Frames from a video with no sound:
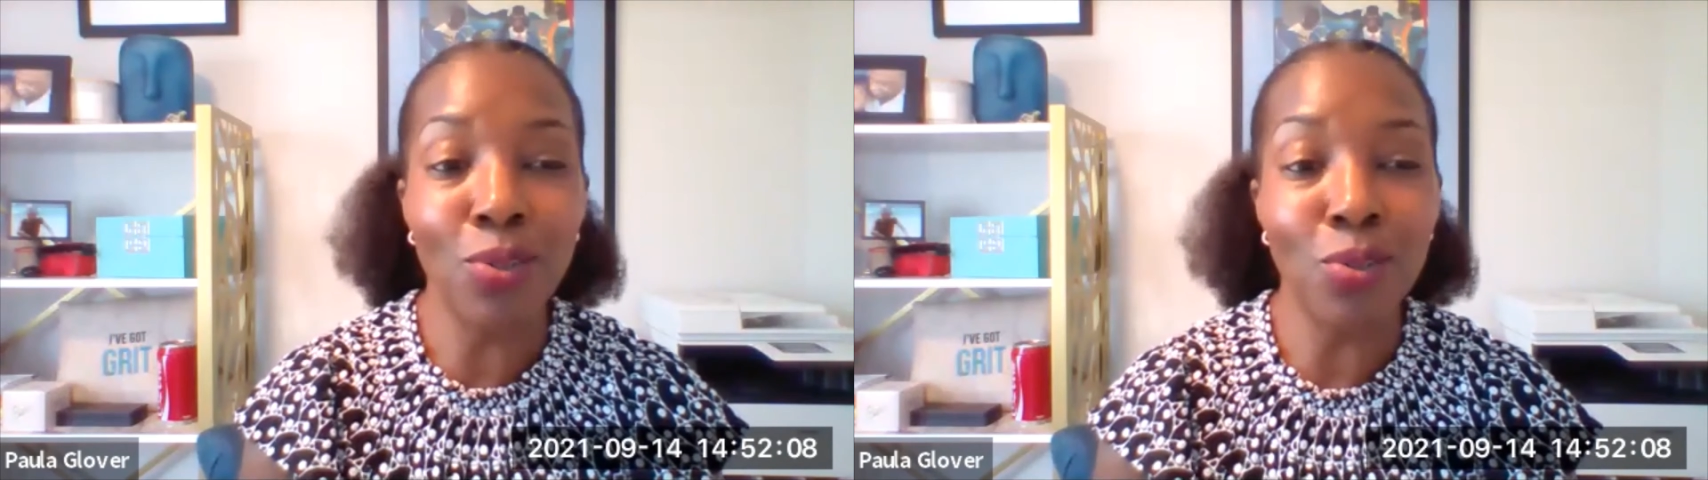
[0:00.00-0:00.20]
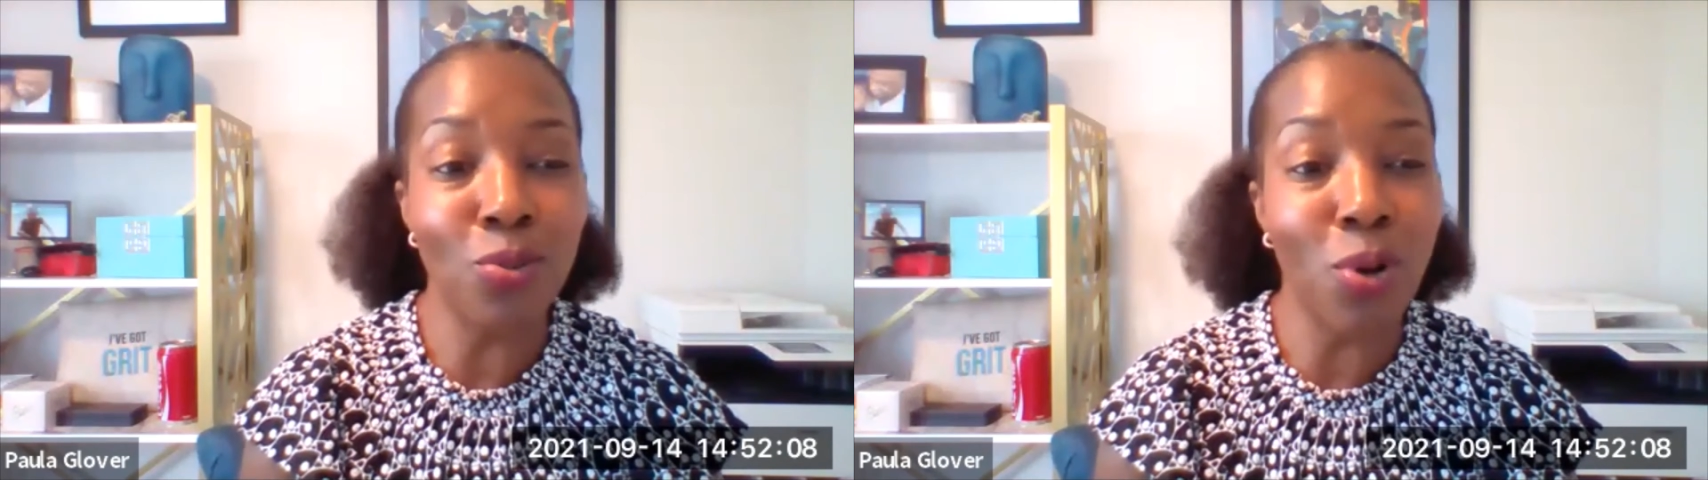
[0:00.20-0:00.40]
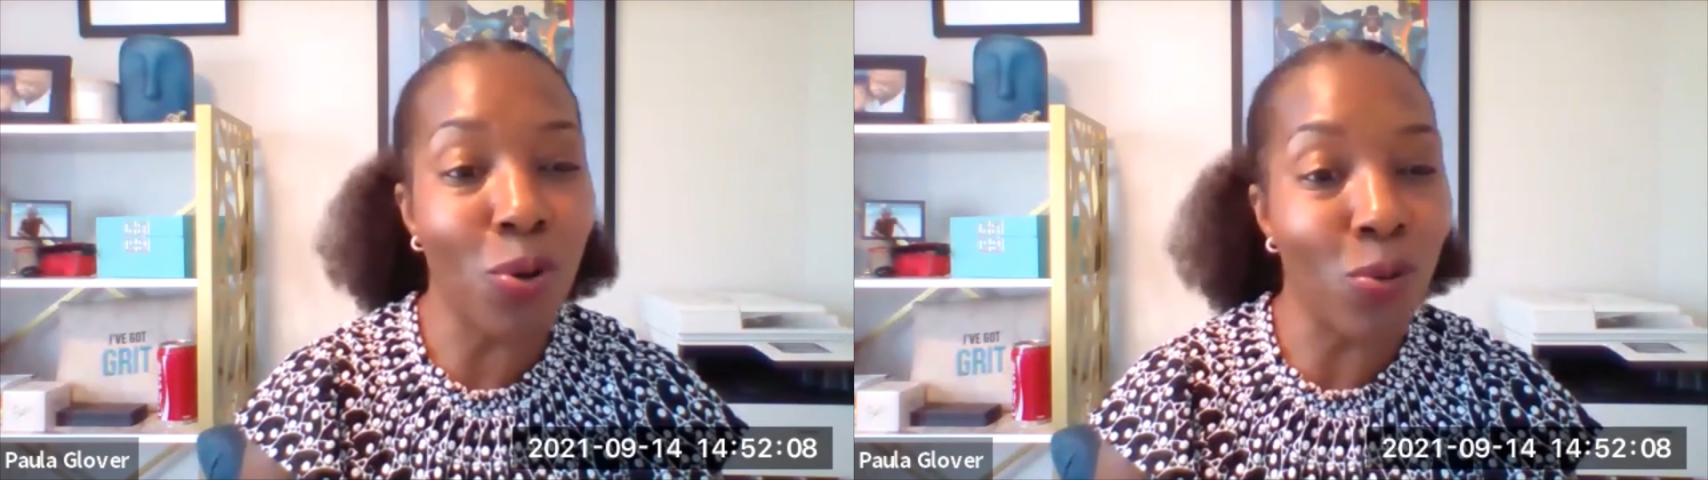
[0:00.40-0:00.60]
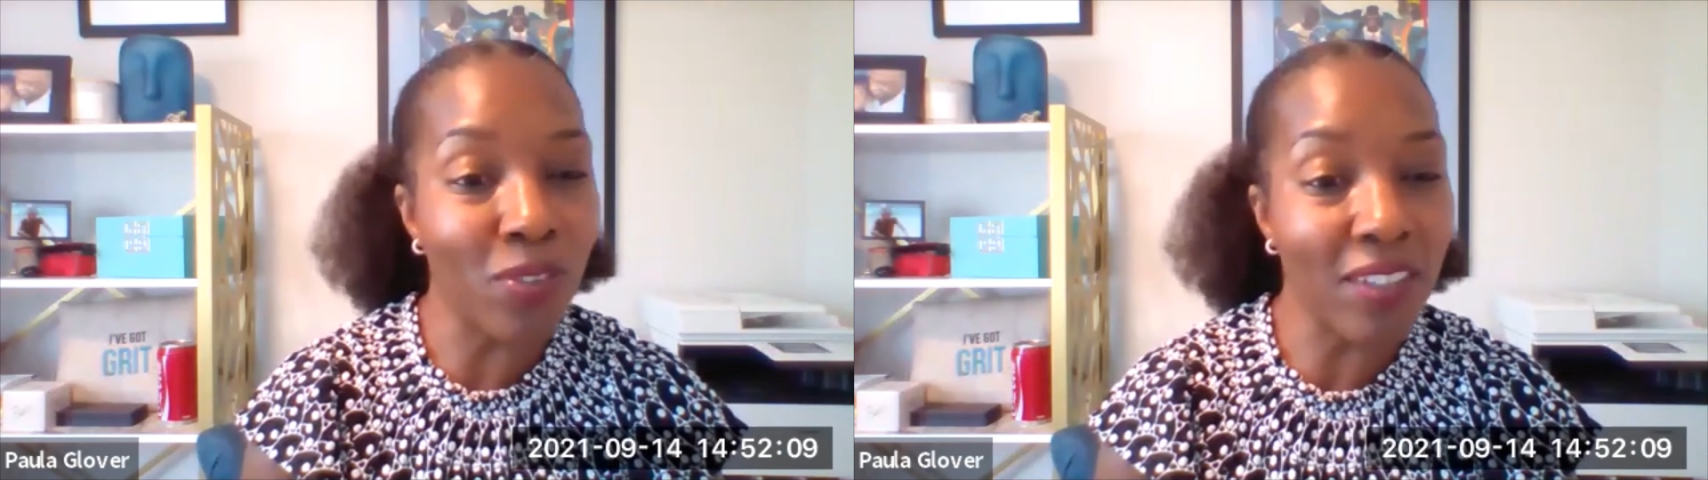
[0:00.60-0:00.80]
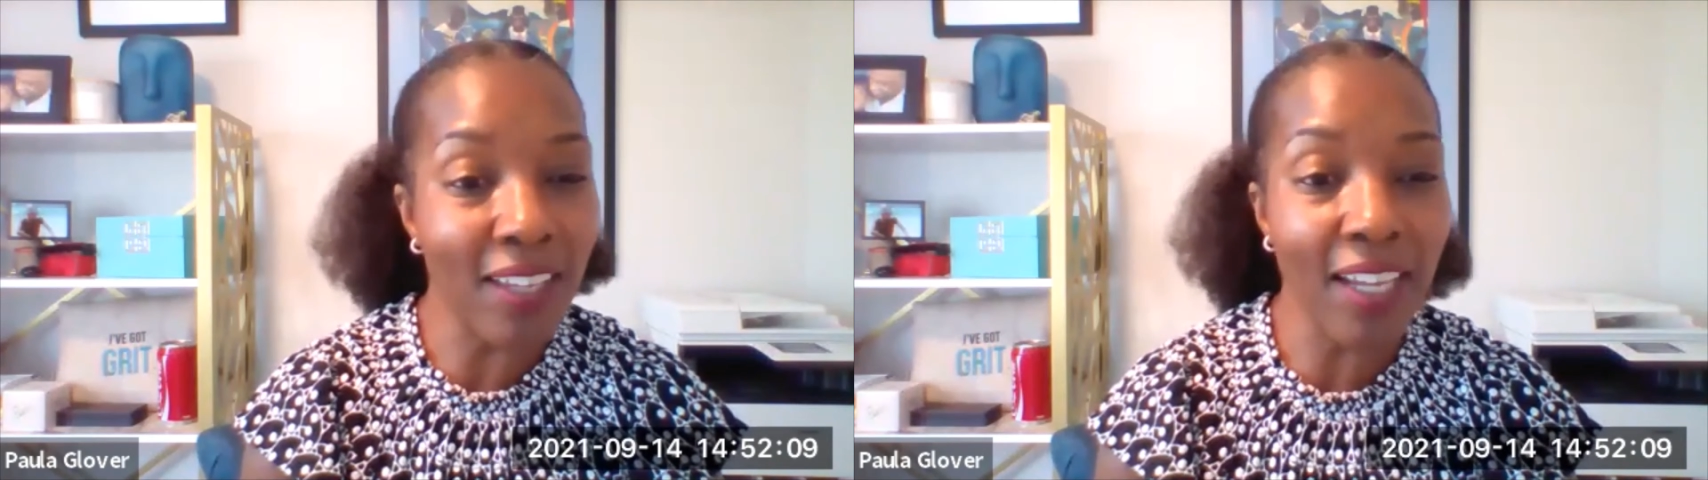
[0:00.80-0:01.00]
who
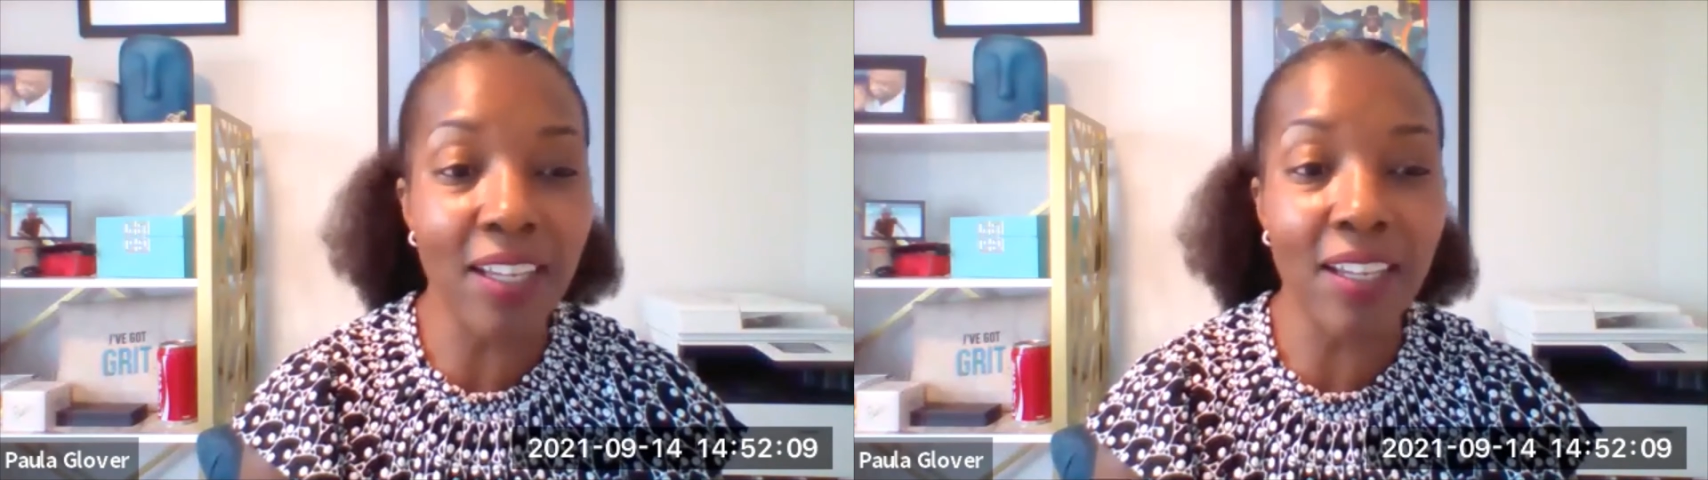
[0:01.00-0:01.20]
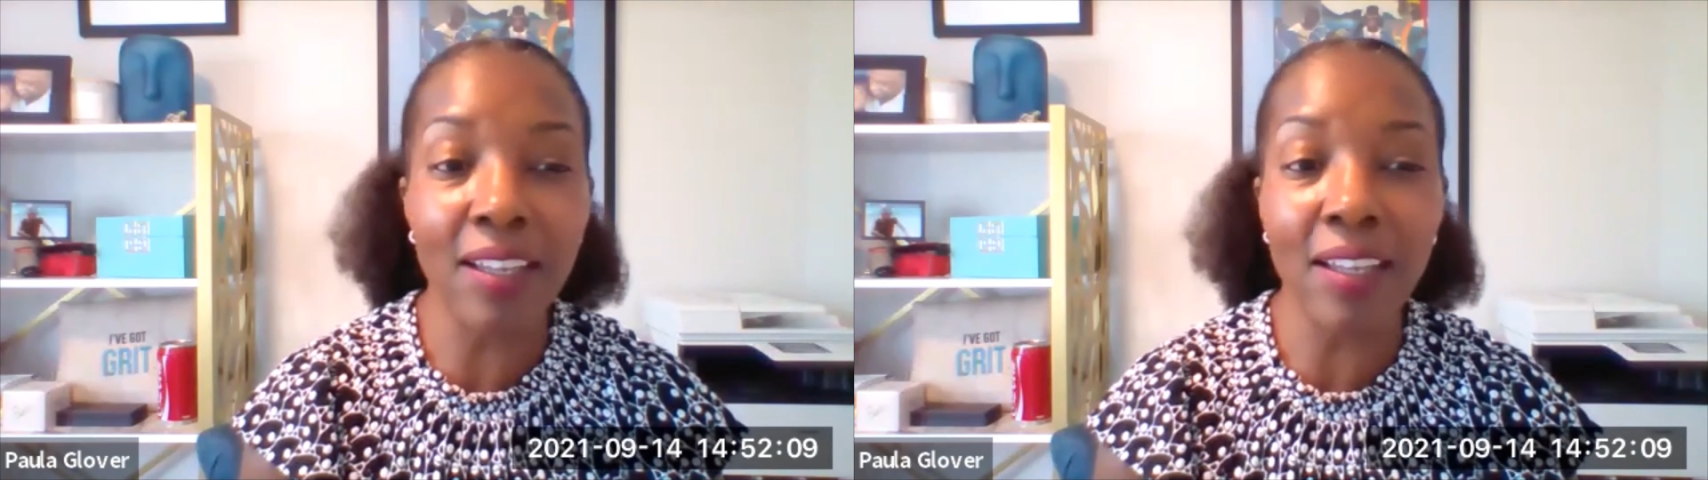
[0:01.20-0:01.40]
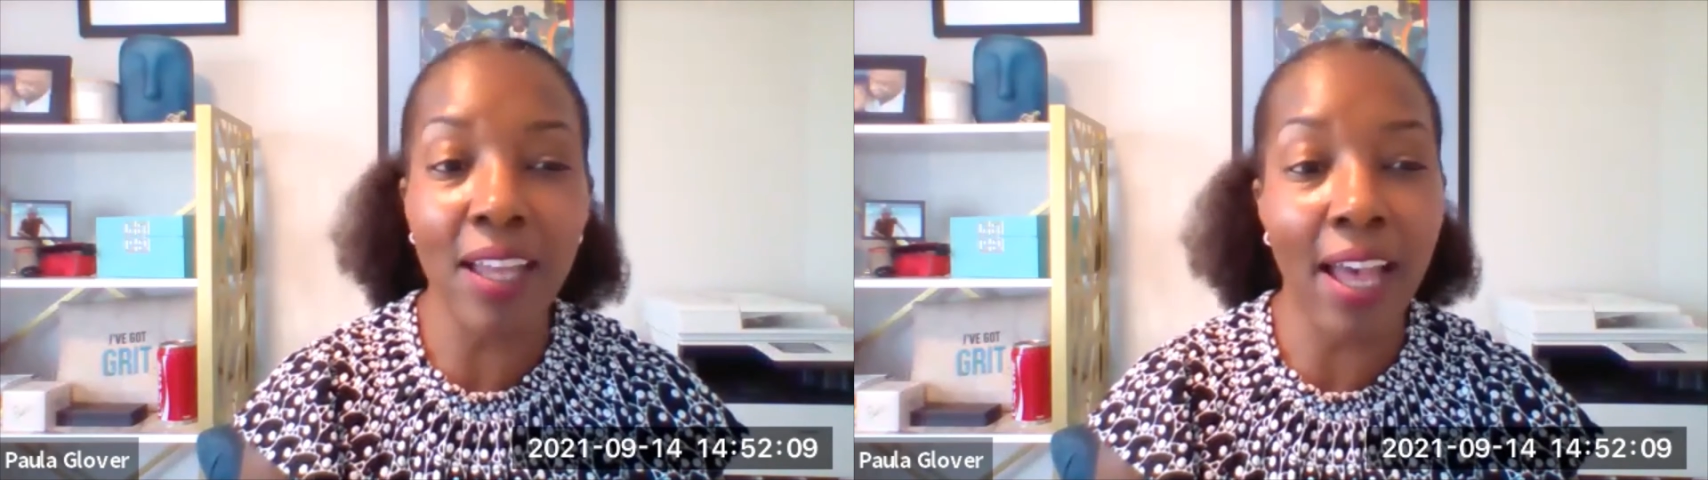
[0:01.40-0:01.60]
owns the data,